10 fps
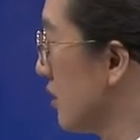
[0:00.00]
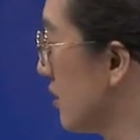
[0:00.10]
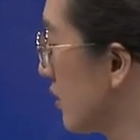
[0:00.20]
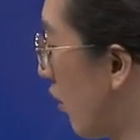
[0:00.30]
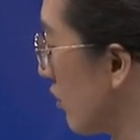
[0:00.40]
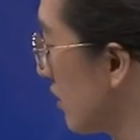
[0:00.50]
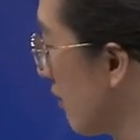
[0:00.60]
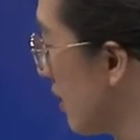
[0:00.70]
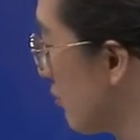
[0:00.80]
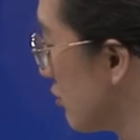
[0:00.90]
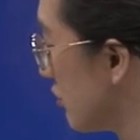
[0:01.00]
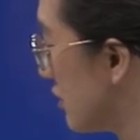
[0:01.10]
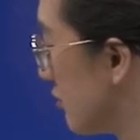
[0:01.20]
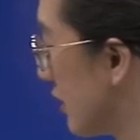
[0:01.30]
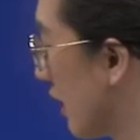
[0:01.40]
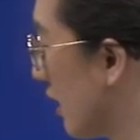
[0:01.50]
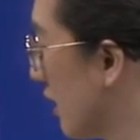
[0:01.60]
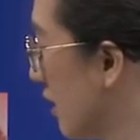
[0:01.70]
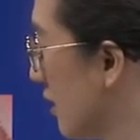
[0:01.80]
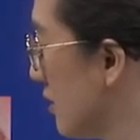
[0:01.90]
we only see what's on the
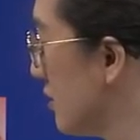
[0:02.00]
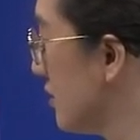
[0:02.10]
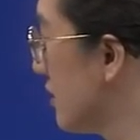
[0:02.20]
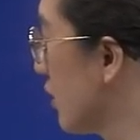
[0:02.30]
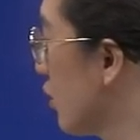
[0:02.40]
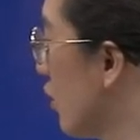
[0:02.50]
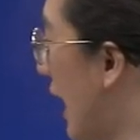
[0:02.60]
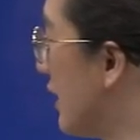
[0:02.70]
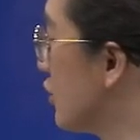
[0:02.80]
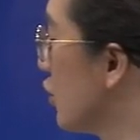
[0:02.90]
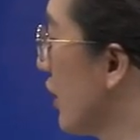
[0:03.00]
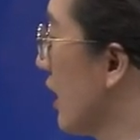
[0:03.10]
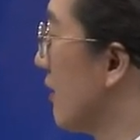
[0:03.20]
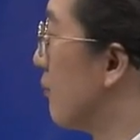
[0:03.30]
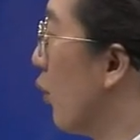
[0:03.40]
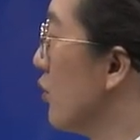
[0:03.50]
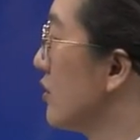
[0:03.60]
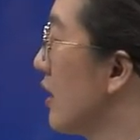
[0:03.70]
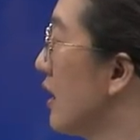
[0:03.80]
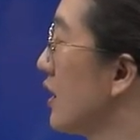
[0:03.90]
surface, so we cannot see
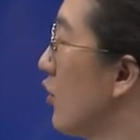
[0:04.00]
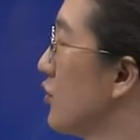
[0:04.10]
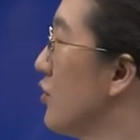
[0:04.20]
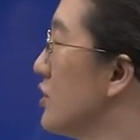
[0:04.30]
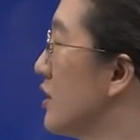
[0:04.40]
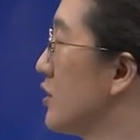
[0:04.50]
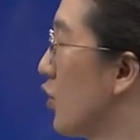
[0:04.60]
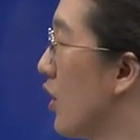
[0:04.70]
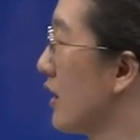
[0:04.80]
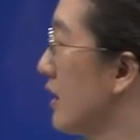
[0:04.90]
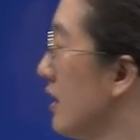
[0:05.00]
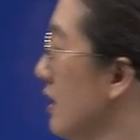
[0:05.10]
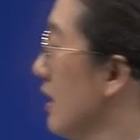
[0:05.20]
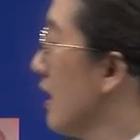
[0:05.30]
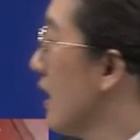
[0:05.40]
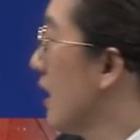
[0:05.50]
what's on the inside.